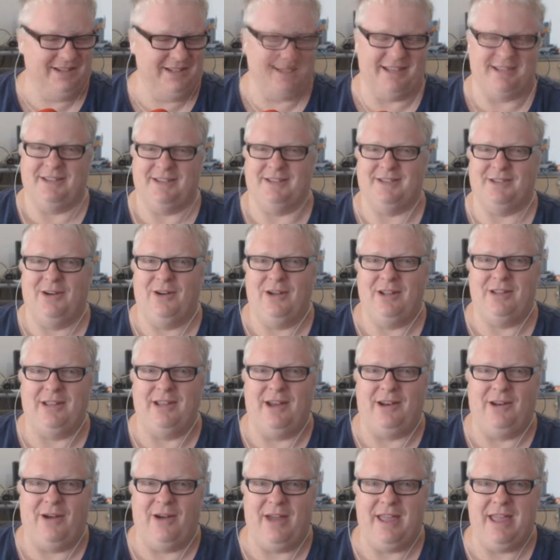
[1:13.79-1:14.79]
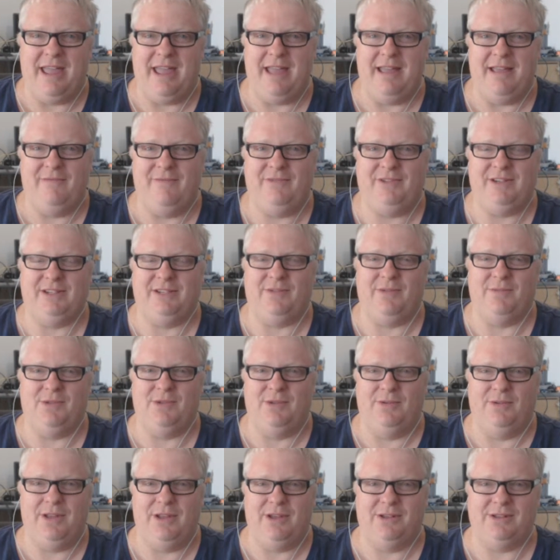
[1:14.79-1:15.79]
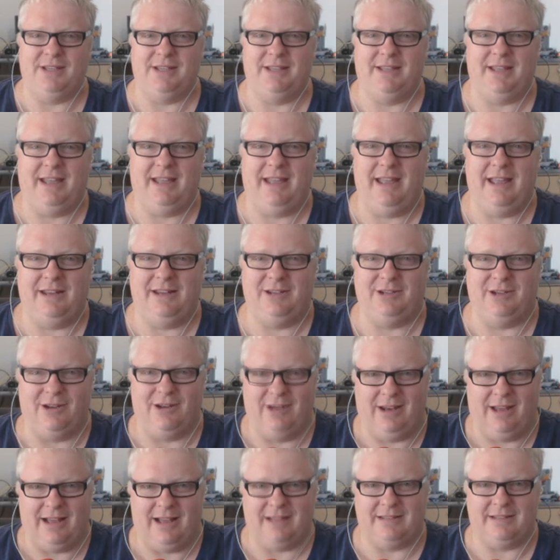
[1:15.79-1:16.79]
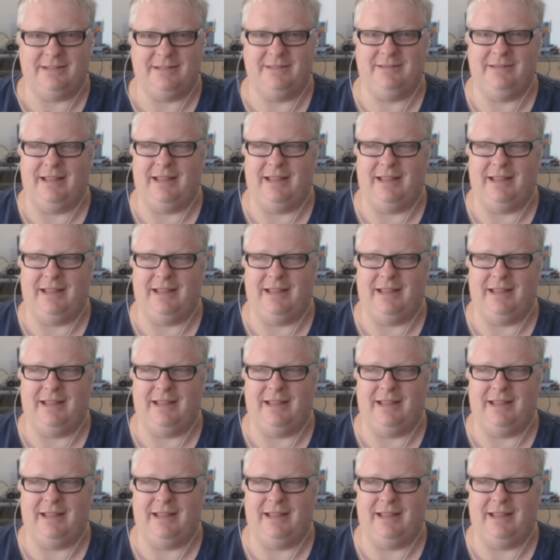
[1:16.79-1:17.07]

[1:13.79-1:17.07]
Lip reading: as a side note, I hear just from doing the Aussie Tech Ed show